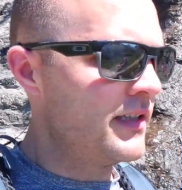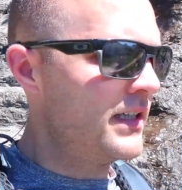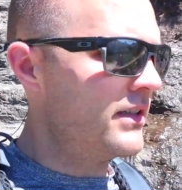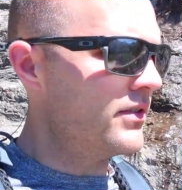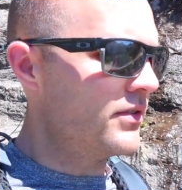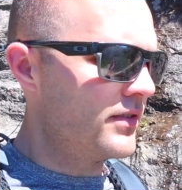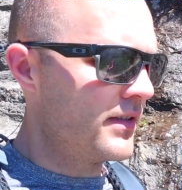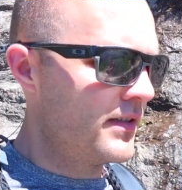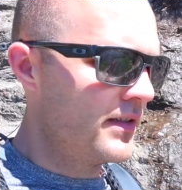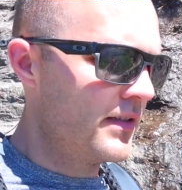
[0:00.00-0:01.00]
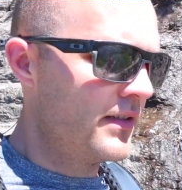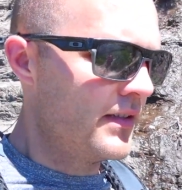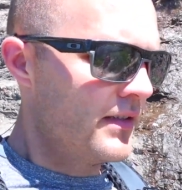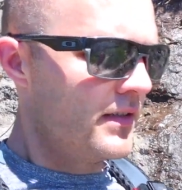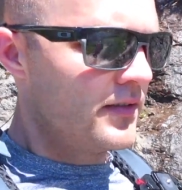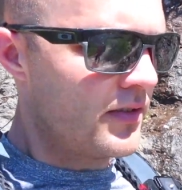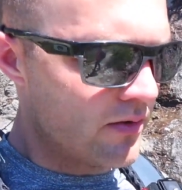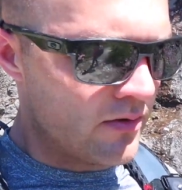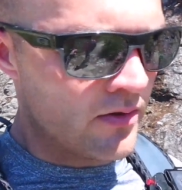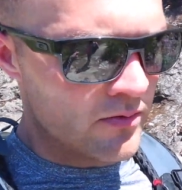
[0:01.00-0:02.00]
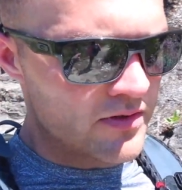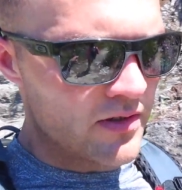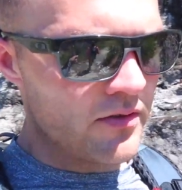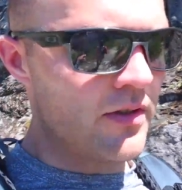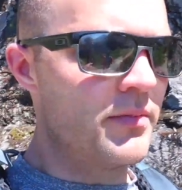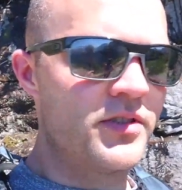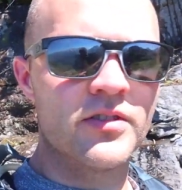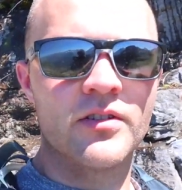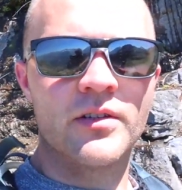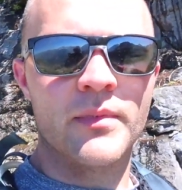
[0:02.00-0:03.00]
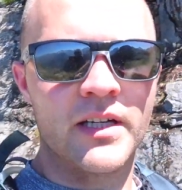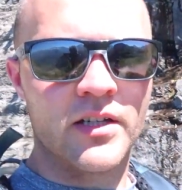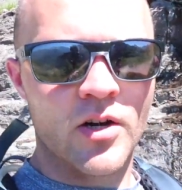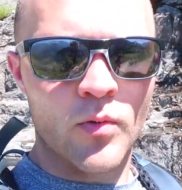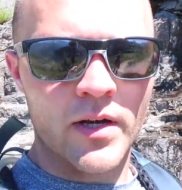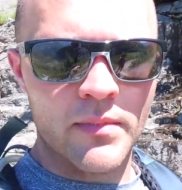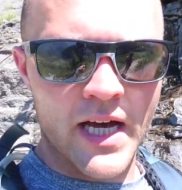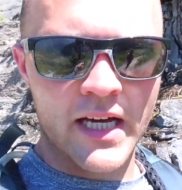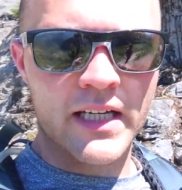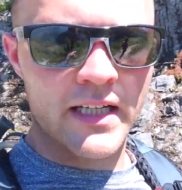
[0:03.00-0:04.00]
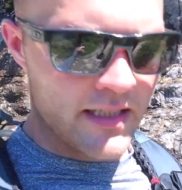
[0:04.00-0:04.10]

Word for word: hills. So we're slowly but surely making our way back.